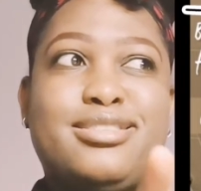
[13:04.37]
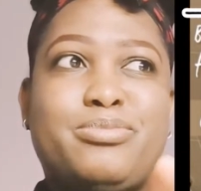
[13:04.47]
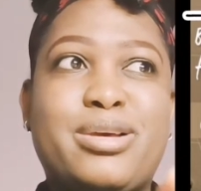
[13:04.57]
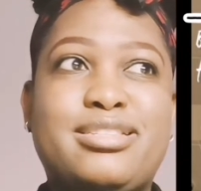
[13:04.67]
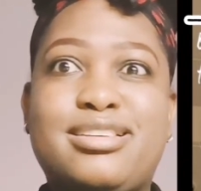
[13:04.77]
this
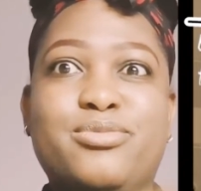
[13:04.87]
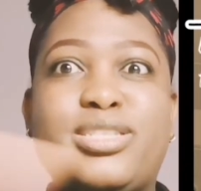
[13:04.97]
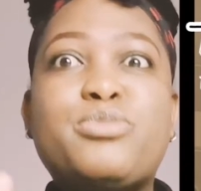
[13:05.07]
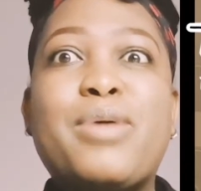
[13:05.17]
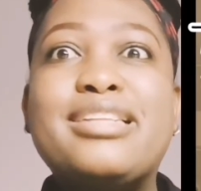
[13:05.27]
button?
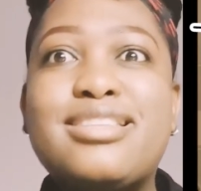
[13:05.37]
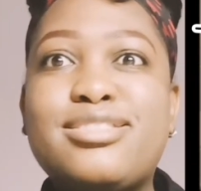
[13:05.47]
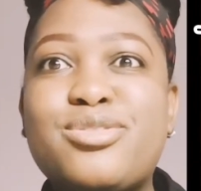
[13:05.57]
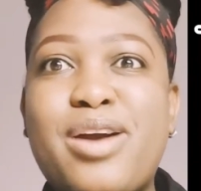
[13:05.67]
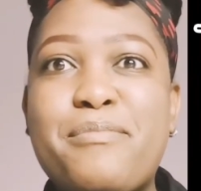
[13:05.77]
Which
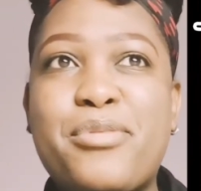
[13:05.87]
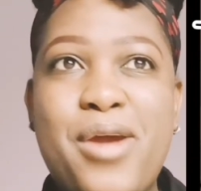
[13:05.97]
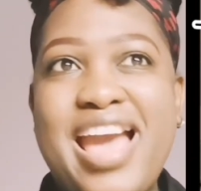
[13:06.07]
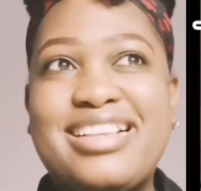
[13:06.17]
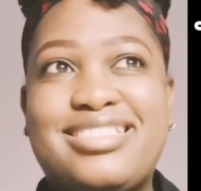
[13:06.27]
button do I
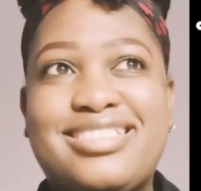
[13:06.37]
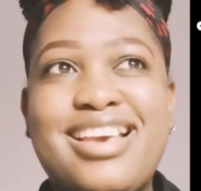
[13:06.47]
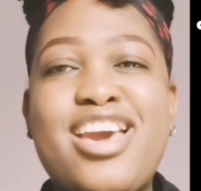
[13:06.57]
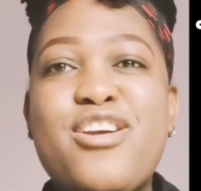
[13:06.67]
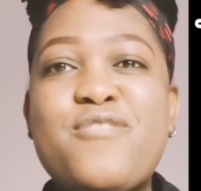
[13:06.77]
press?
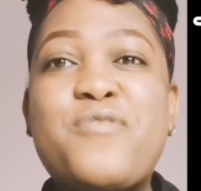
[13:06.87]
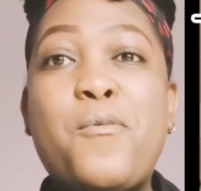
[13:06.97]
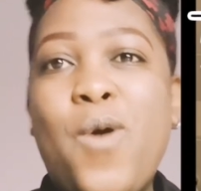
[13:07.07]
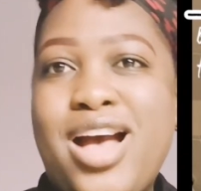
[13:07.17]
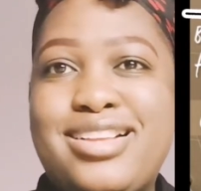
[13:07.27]
For
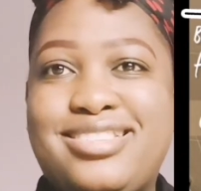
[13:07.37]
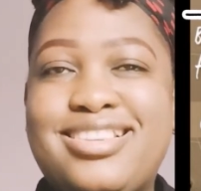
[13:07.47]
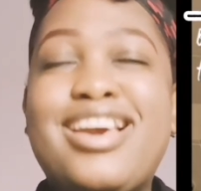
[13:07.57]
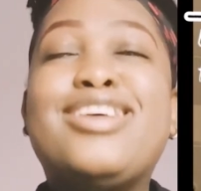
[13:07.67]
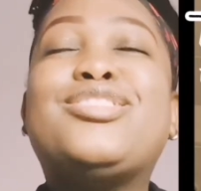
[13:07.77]
what?
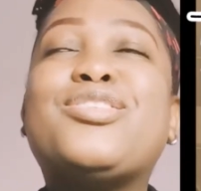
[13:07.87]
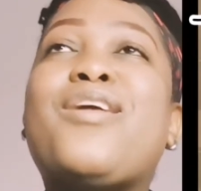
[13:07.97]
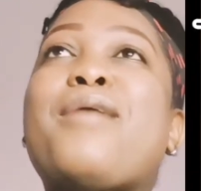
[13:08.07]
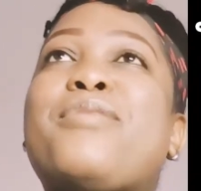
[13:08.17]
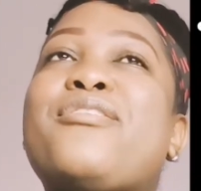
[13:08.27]

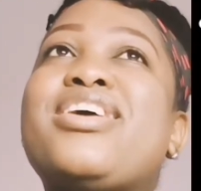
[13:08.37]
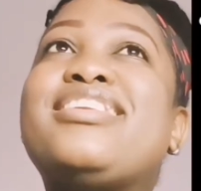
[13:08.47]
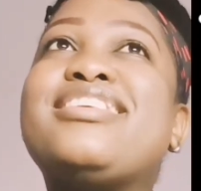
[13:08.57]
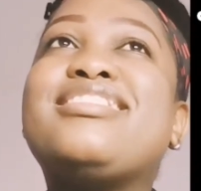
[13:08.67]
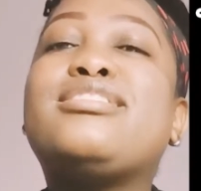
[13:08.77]
So
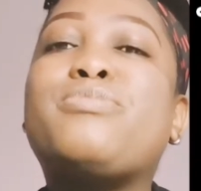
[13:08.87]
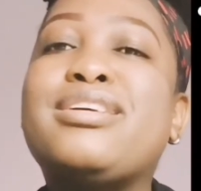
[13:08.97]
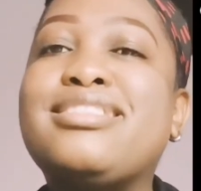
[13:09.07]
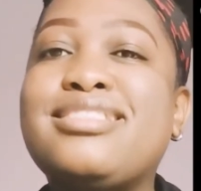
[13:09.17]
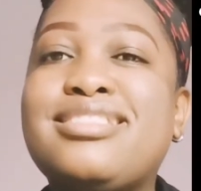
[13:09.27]
apparently these
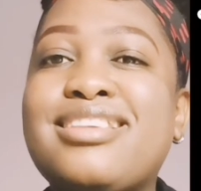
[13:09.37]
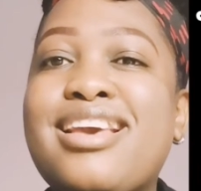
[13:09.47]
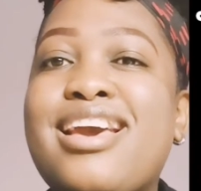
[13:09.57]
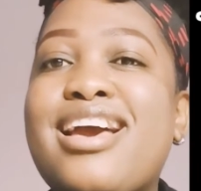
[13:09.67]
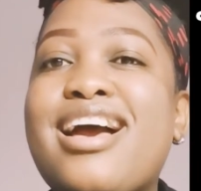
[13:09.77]
buttons
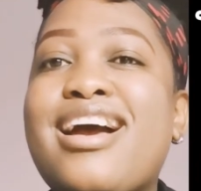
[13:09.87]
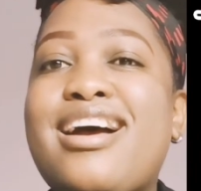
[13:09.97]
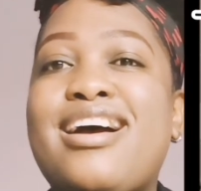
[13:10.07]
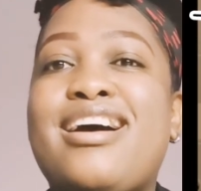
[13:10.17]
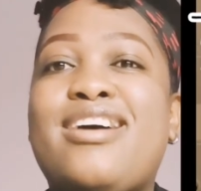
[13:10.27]

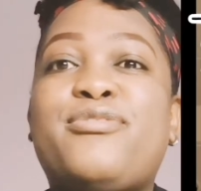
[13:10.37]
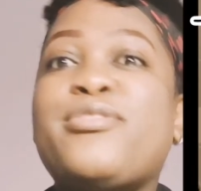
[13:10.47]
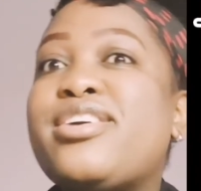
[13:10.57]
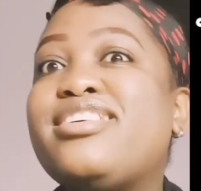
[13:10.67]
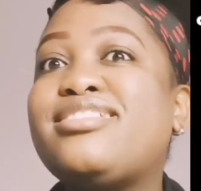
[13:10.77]
are
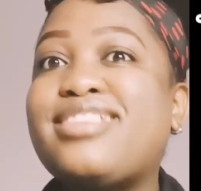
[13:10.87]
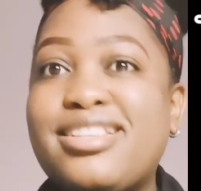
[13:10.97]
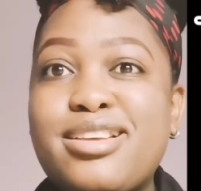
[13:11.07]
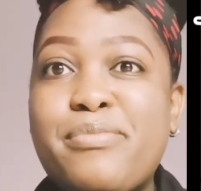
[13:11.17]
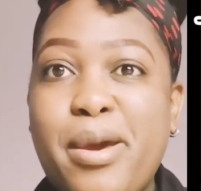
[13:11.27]
for a
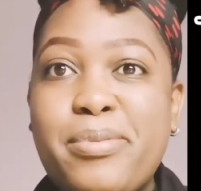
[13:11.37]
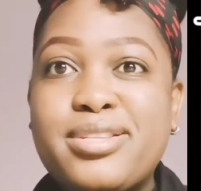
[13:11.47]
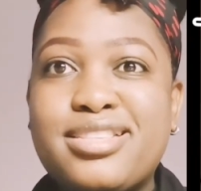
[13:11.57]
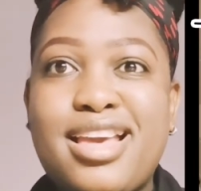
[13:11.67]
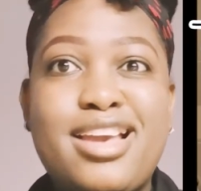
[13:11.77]
certain
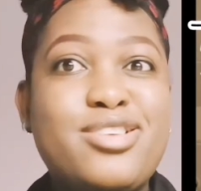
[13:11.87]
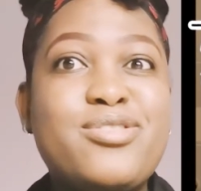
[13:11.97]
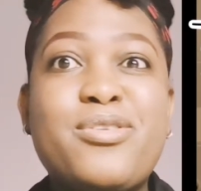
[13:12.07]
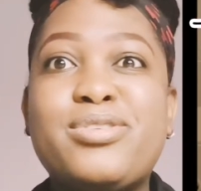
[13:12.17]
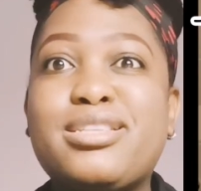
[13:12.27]
purpose there.
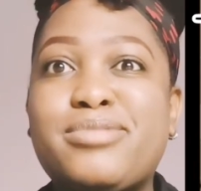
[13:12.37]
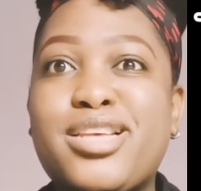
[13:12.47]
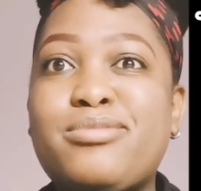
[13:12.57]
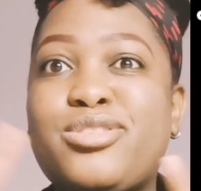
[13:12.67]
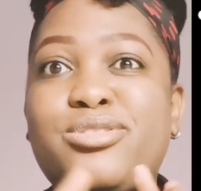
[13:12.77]

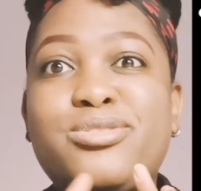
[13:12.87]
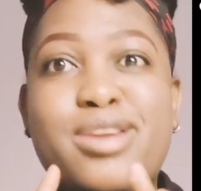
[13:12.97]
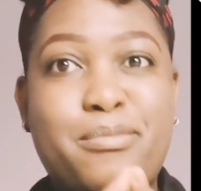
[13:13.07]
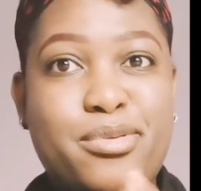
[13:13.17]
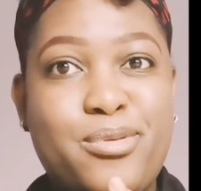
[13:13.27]
Sometimes you do
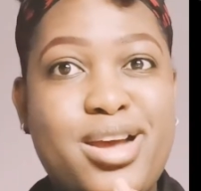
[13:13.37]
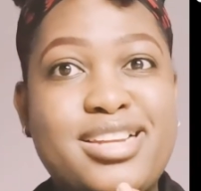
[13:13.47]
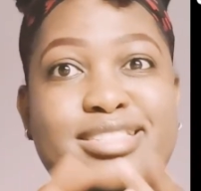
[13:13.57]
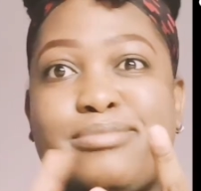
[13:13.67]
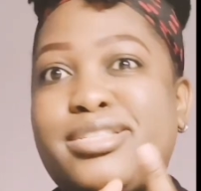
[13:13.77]
number
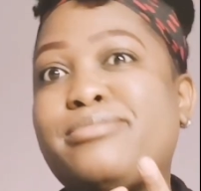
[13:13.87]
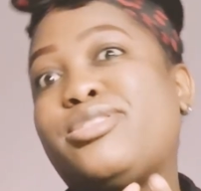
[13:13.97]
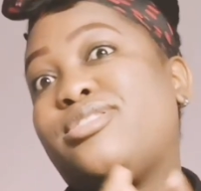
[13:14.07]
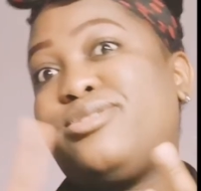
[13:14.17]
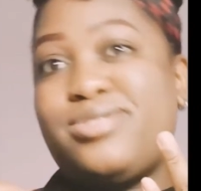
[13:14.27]
one and
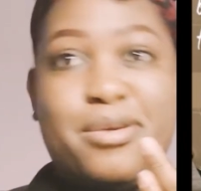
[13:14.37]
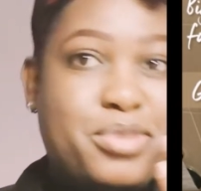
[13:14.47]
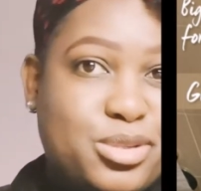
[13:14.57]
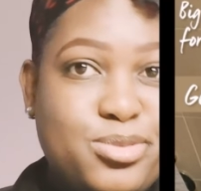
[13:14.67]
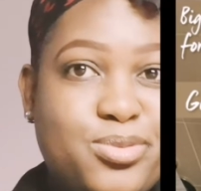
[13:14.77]
sometimes you do
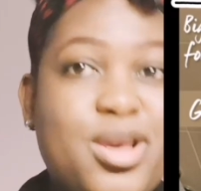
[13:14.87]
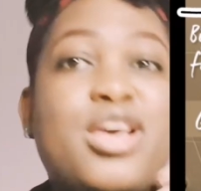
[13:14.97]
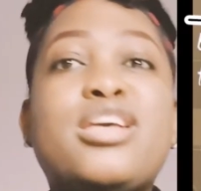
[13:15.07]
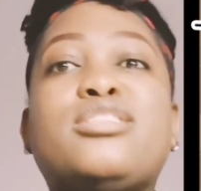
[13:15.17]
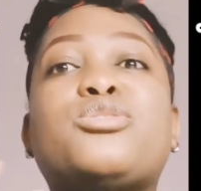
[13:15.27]
number two.
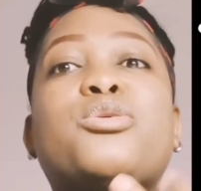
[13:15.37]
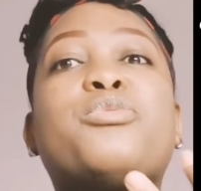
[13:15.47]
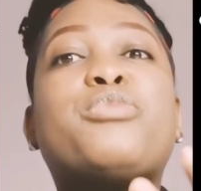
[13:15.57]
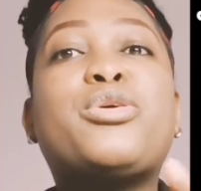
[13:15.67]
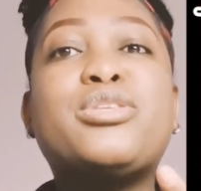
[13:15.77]
And
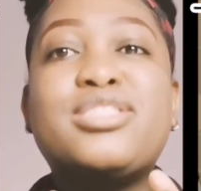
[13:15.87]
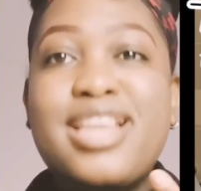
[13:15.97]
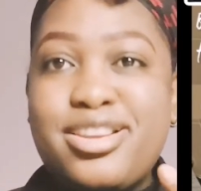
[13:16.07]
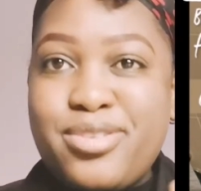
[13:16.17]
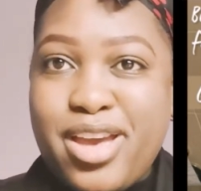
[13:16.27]
so because
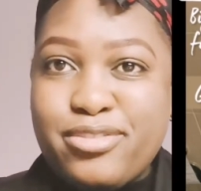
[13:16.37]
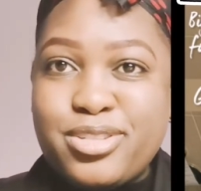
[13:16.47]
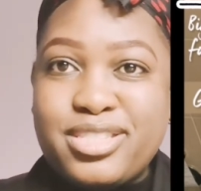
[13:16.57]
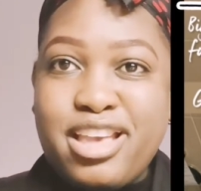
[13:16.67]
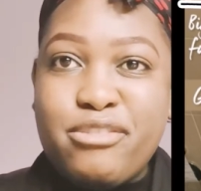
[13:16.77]
then you have
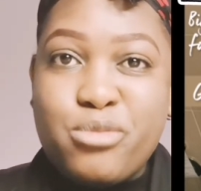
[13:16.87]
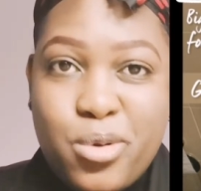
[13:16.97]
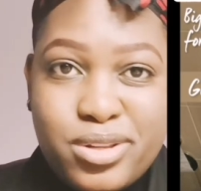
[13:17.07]
to save